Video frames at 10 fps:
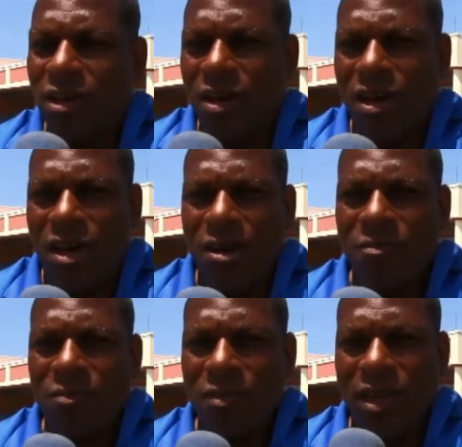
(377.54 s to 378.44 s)

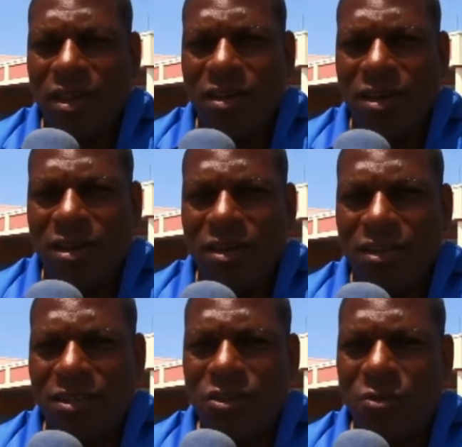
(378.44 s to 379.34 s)
and
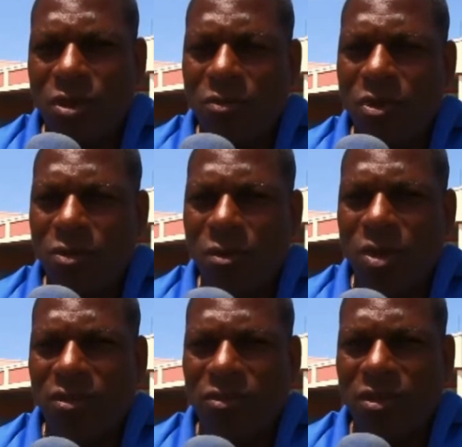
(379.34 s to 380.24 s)
we want to
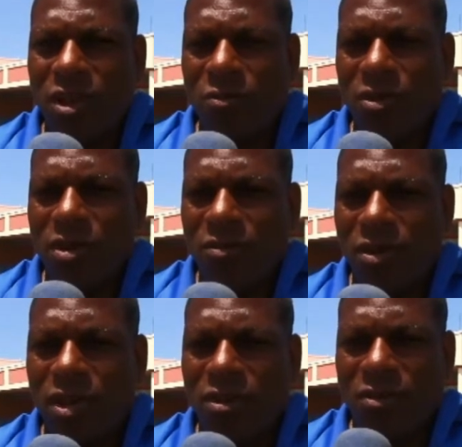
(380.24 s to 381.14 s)
make sure that we're
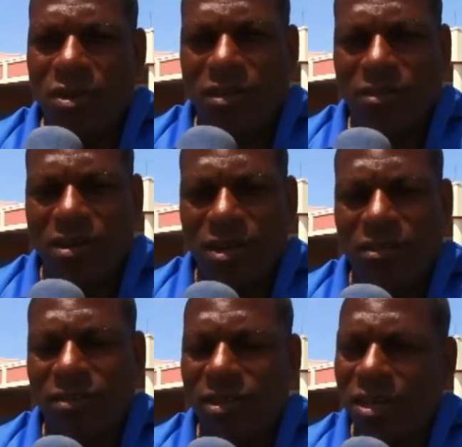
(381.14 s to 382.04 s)
hitting all our
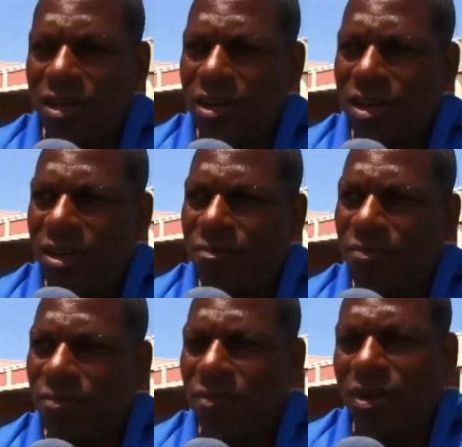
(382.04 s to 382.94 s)
targets.
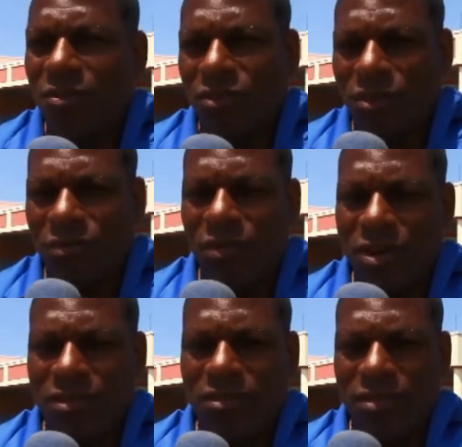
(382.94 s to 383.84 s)
Obviously for
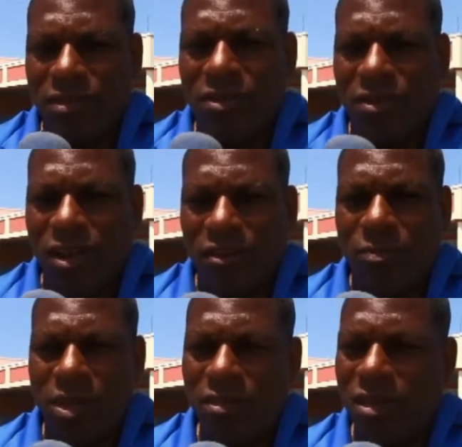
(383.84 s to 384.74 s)
us, the next
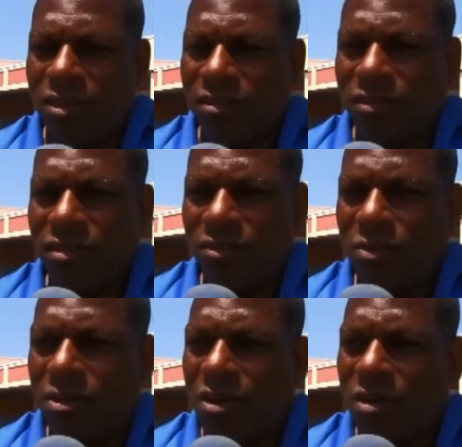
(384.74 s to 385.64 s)
big thing is
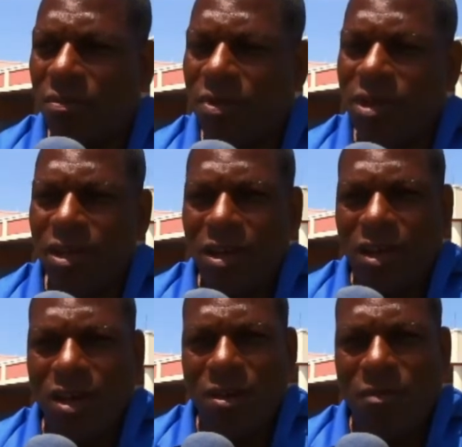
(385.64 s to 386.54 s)
World Cup,
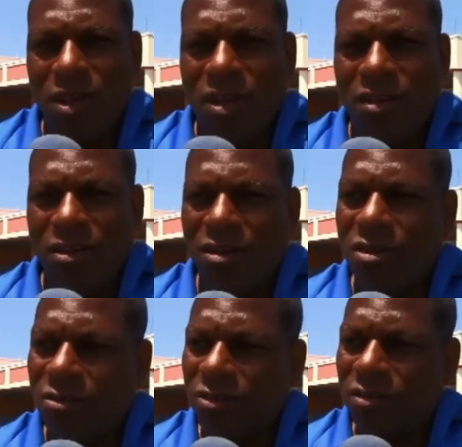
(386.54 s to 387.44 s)
and then our
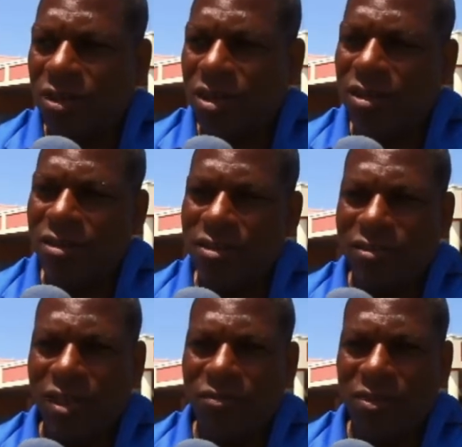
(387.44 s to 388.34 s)
girls, under
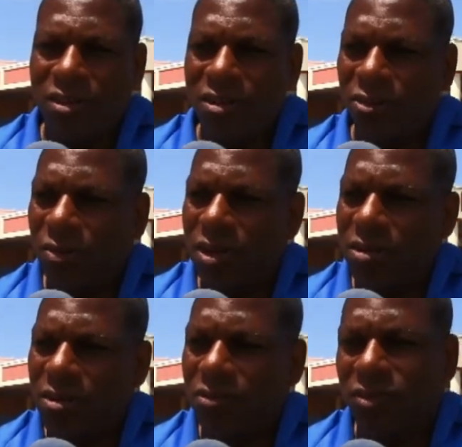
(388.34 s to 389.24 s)
17, under 20
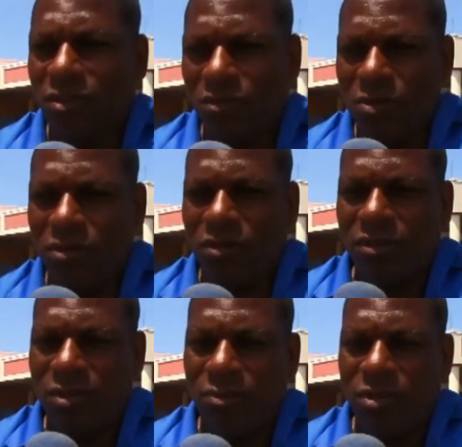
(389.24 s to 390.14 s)
girls, and of course
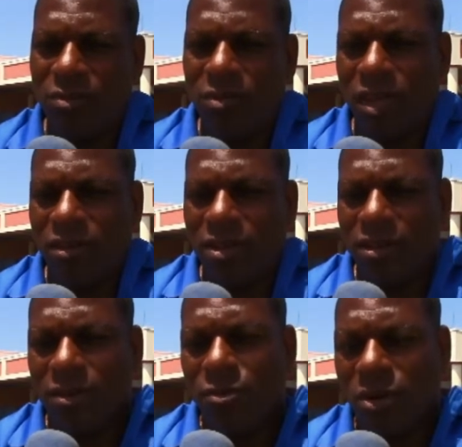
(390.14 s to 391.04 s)
the
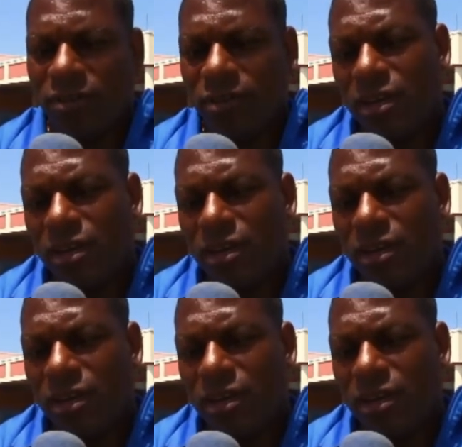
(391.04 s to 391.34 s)
men, the boys.